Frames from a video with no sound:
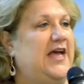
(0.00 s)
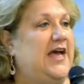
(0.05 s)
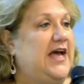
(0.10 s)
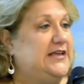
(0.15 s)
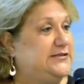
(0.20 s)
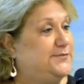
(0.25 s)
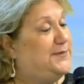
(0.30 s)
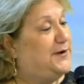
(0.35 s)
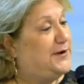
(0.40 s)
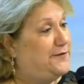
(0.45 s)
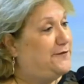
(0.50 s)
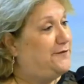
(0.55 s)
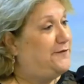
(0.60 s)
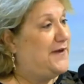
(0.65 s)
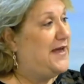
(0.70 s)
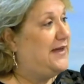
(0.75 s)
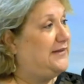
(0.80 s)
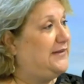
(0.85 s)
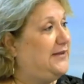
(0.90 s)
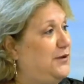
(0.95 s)
As a matter of
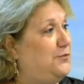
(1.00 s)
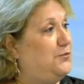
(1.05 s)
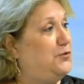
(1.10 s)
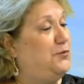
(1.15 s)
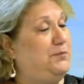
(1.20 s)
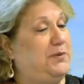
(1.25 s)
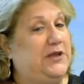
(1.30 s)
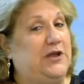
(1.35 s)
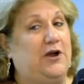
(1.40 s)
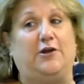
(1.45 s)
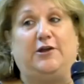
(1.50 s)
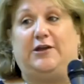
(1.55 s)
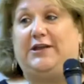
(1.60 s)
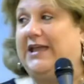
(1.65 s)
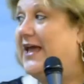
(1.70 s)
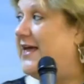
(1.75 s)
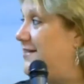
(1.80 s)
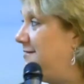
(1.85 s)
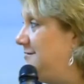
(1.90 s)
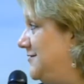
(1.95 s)
fact, he will be our
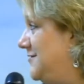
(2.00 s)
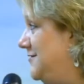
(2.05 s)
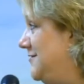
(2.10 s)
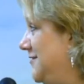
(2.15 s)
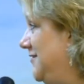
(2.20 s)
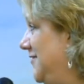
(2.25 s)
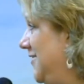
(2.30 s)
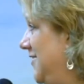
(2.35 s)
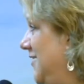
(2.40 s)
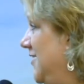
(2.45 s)
guest